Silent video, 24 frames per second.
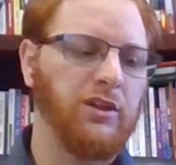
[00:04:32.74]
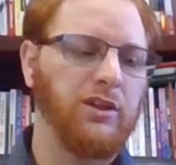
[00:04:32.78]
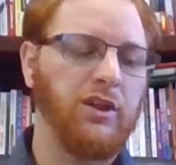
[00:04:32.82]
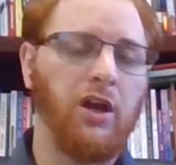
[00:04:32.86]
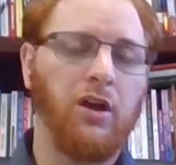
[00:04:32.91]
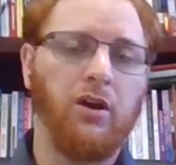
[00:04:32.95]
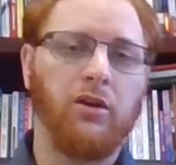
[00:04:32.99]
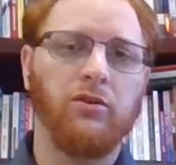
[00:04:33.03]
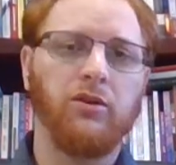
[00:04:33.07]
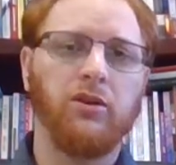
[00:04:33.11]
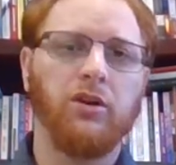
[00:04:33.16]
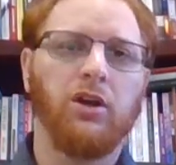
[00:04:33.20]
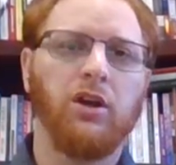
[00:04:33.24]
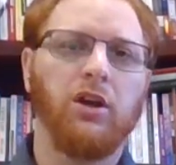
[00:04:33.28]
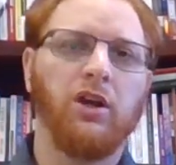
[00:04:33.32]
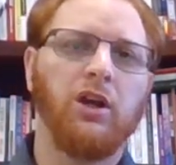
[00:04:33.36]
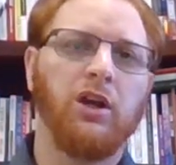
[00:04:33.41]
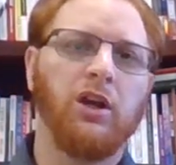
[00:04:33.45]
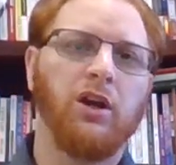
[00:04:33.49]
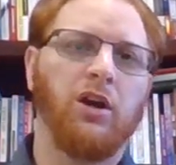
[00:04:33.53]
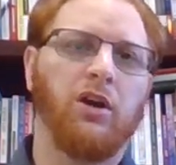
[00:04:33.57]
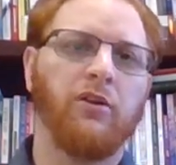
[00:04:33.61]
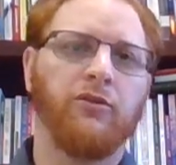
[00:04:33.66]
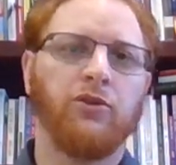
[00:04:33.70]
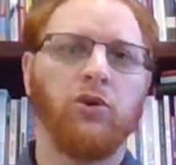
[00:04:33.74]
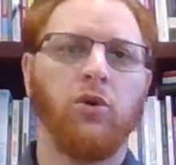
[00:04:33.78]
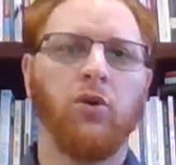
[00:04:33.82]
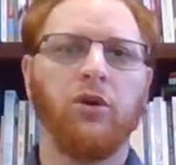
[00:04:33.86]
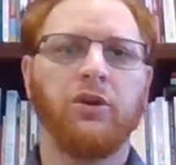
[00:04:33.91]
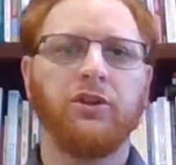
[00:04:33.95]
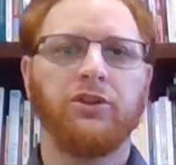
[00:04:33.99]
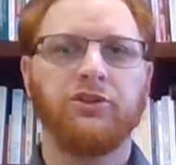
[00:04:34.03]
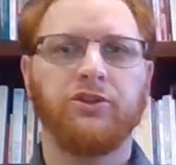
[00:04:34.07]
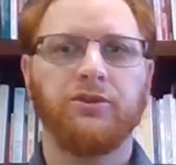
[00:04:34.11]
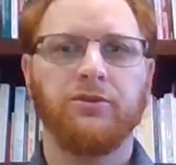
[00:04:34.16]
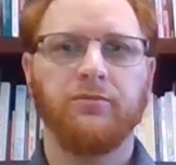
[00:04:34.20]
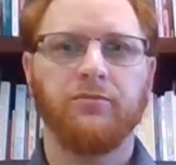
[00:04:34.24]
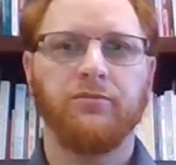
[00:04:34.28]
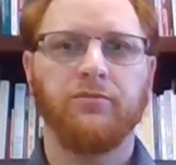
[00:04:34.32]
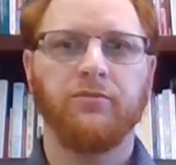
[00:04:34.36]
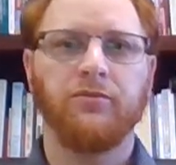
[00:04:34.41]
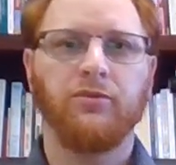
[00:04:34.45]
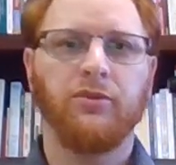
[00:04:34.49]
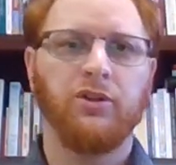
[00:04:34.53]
Now, of course,